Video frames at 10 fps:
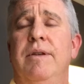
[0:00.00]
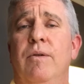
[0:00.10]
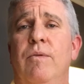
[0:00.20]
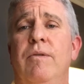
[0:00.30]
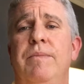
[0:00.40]

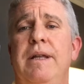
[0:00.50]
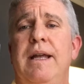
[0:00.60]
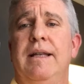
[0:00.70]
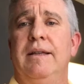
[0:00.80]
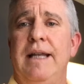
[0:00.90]
There will
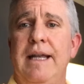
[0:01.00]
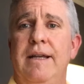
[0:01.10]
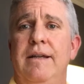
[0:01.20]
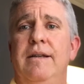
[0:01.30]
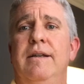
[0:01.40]
be a
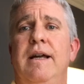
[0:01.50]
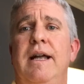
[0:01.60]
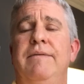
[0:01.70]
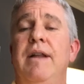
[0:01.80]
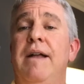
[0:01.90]
link. I
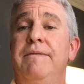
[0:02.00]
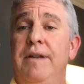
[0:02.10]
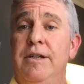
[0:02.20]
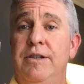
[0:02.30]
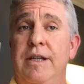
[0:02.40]
have not
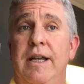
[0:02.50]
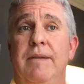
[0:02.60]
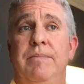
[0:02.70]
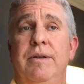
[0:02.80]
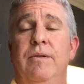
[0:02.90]
finished it
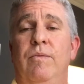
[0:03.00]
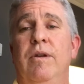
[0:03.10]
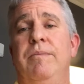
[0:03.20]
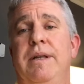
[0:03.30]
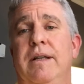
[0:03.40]
yet, but there
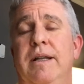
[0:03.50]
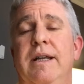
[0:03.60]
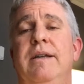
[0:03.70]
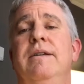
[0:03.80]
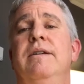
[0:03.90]
will be a
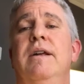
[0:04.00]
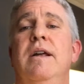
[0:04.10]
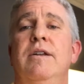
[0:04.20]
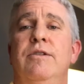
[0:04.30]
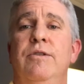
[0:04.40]
link
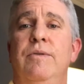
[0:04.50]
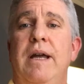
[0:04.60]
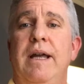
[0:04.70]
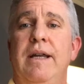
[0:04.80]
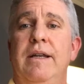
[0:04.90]
to
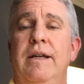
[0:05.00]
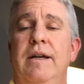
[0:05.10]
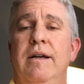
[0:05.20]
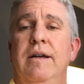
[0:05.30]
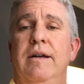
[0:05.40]

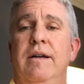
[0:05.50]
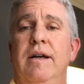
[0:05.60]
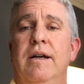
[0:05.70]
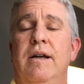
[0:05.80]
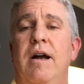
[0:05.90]

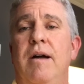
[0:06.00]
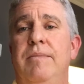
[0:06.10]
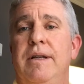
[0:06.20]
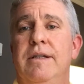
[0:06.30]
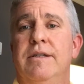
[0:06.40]
a
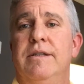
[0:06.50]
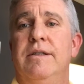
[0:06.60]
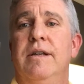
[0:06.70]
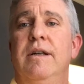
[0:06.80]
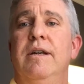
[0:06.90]

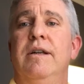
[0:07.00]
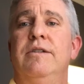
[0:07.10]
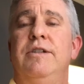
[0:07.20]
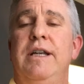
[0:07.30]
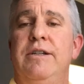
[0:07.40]
calmness
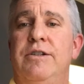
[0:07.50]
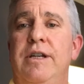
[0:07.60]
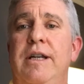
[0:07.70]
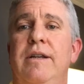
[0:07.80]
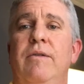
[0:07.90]
cheat
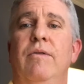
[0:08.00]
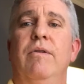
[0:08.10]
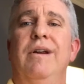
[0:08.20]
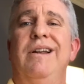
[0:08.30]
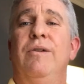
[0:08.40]
sheet
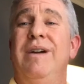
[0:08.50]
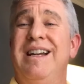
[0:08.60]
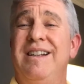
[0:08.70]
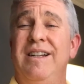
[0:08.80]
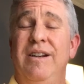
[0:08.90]
or a
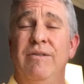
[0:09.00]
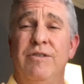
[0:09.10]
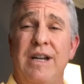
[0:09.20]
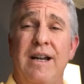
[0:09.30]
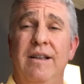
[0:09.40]
quick
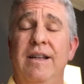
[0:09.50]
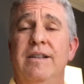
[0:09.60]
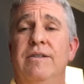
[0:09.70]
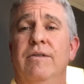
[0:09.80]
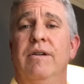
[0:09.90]

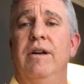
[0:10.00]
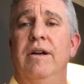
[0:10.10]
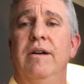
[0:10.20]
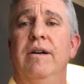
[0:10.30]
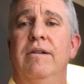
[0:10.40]
checklist
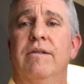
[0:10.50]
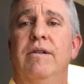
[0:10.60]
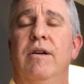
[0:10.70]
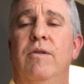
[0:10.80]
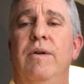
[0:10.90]
or
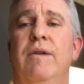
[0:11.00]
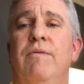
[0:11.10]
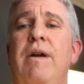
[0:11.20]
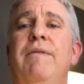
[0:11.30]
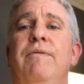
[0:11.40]
a quick
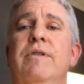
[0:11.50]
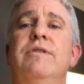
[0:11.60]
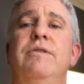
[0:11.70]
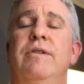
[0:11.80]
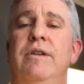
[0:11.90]

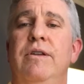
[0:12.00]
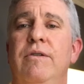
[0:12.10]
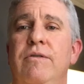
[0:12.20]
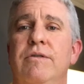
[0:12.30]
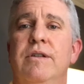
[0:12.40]
reference you can
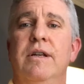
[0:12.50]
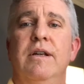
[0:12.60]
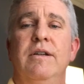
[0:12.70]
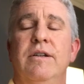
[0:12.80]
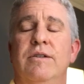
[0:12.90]
use.
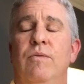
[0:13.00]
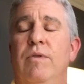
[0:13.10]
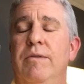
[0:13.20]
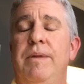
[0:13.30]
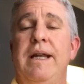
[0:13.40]
Just a
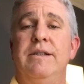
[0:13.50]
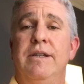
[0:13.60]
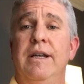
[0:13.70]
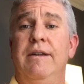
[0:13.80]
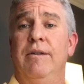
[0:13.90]
one-page
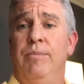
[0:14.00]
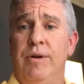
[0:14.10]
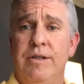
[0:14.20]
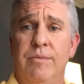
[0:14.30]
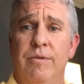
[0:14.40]
thing of the
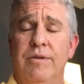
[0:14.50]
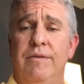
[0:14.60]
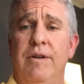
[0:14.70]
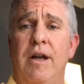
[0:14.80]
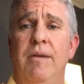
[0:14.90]
principles
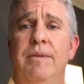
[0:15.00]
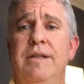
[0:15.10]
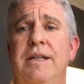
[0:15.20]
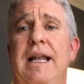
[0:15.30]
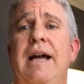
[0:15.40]
of
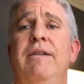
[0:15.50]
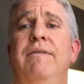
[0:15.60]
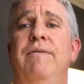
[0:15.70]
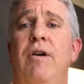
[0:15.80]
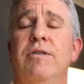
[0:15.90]
calmness and how to
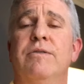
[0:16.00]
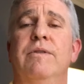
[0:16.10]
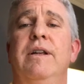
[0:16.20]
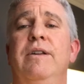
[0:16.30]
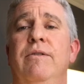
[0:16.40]
foster
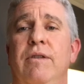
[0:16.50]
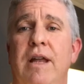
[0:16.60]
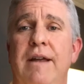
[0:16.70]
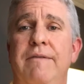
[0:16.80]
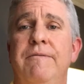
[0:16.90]
it in your
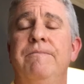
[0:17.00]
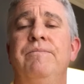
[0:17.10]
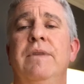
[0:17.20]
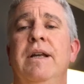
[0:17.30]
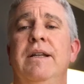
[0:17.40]
life.
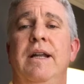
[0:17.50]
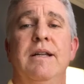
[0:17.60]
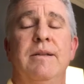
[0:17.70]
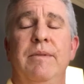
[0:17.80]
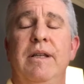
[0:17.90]

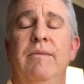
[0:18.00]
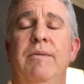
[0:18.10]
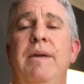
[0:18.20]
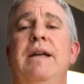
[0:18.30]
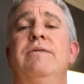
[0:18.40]
Not something that
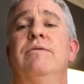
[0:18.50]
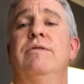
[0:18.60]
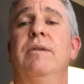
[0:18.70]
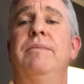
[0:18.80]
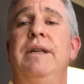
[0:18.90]
we master,
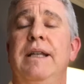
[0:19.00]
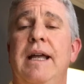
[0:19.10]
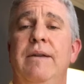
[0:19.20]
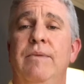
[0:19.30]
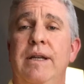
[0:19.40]
something
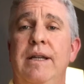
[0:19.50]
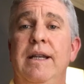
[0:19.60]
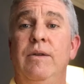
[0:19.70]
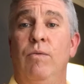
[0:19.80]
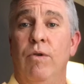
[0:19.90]
that we
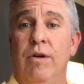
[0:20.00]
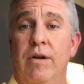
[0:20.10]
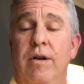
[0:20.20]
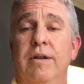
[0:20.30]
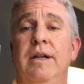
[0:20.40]
need to work
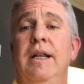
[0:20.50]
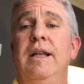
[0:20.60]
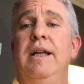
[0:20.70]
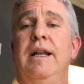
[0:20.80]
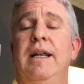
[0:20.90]
on.
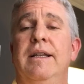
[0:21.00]
And